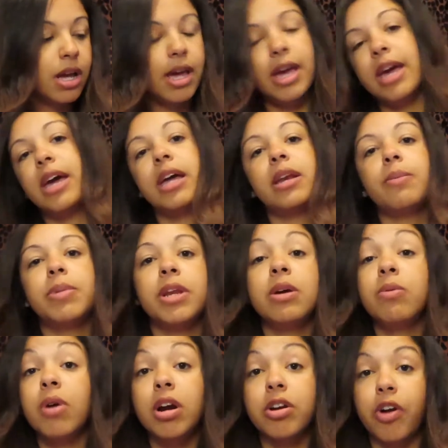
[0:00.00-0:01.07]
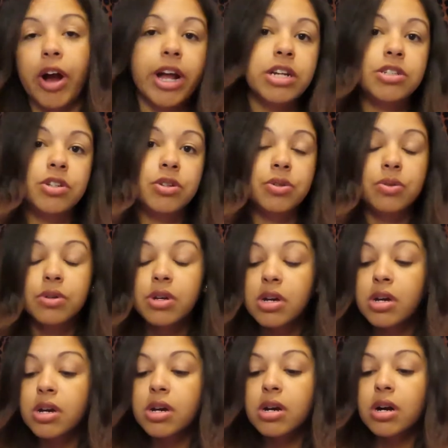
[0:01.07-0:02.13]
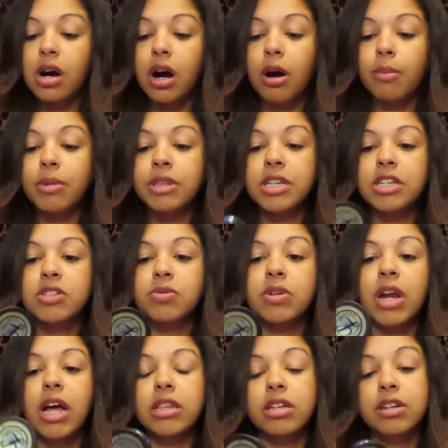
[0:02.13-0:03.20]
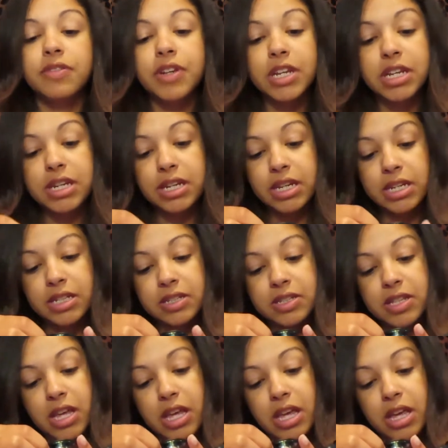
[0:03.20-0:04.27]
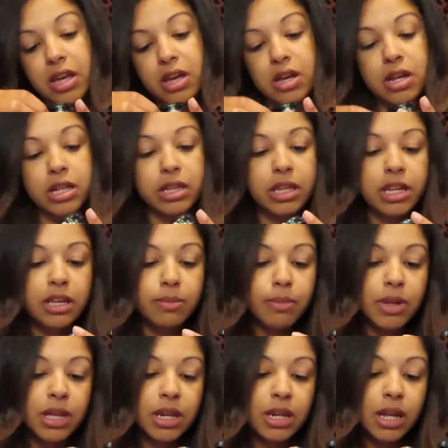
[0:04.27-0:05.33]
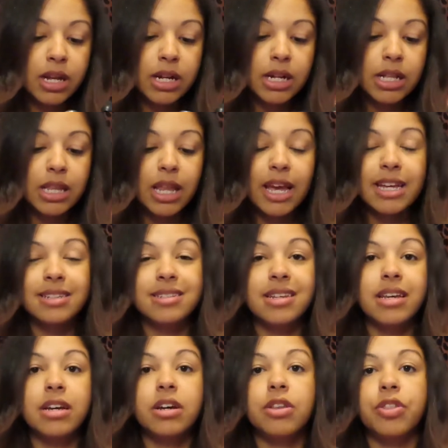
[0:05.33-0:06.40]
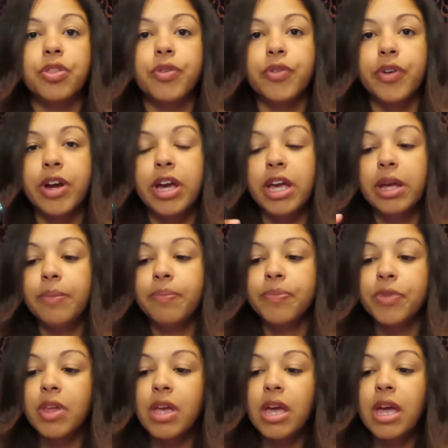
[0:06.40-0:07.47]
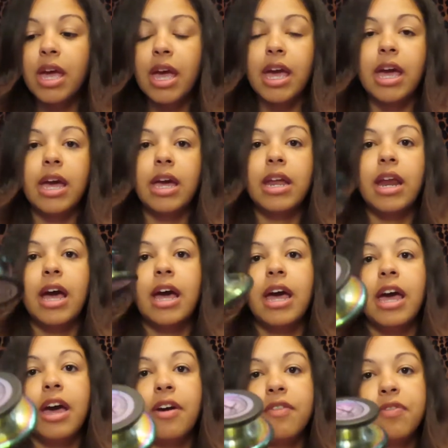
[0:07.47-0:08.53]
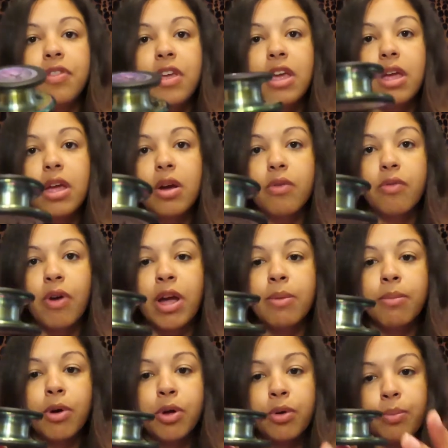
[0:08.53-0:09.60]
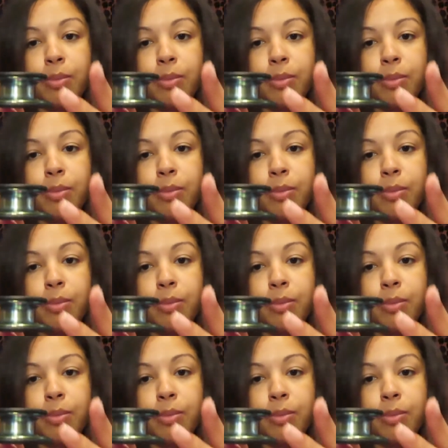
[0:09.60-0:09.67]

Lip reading: but it worked great too. But this one, I love it. It is the Littman Classic 3, and I have the rainbow